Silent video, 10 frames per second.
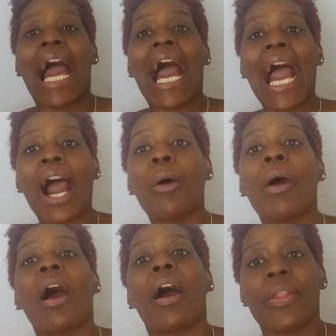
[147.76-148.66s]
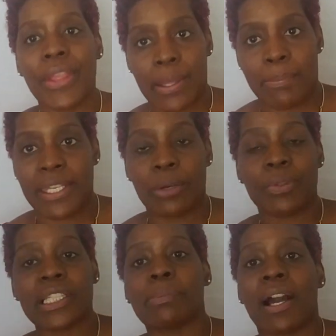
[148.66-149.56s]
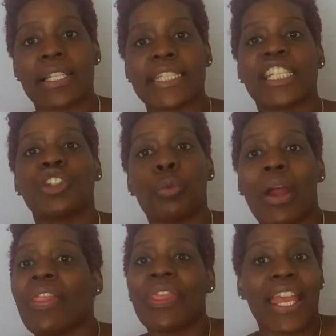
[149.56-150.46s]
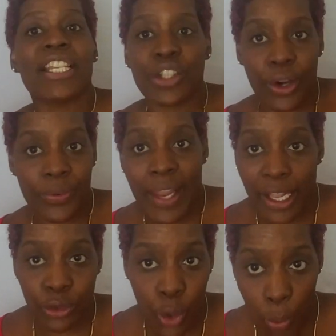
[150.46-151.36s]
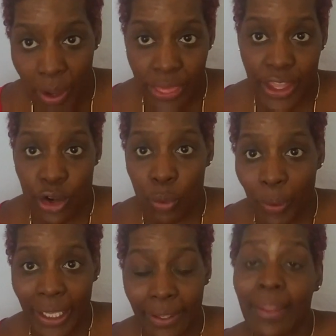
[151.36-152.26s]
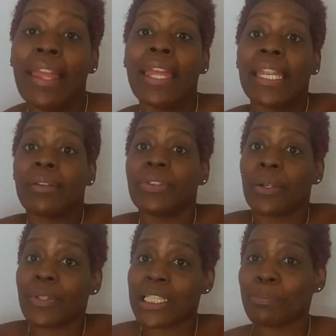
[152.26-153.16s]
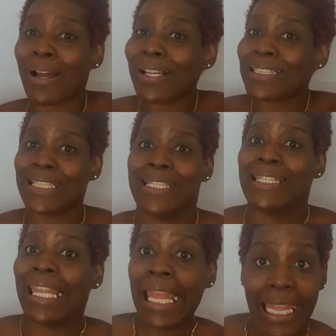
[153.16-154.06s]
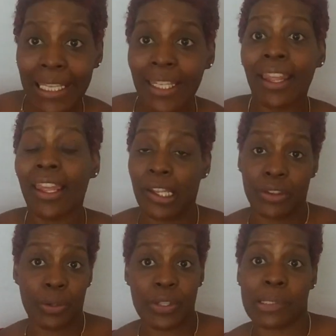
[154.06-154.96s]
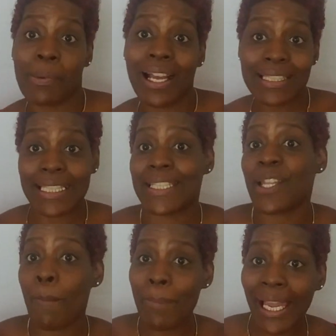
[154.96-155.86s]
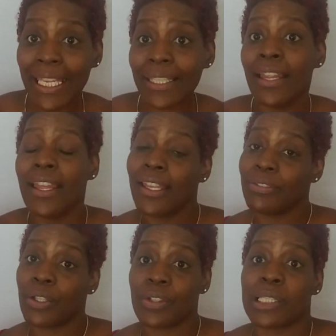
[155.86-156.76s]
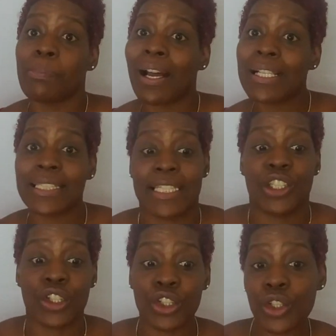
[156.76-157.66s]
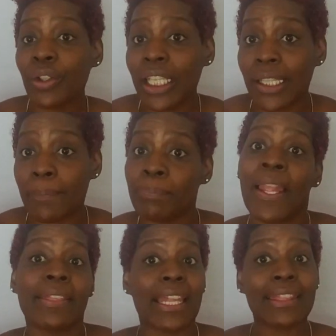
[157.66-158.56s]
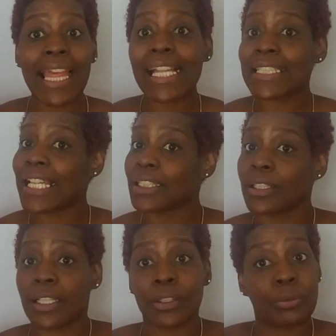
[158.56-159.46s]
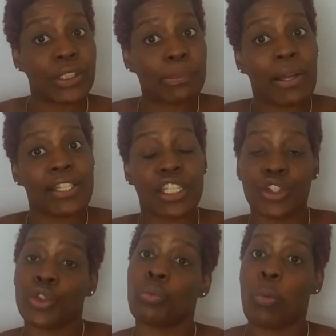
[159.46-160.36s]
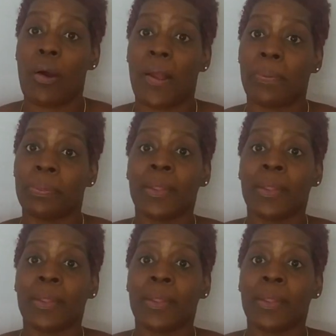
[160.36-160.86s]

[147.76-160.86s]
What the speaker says: How are the immediate responses when things are not going their way? If their response is to hit, if their response is to bite, if their response is to scream, then that's not the response that you want.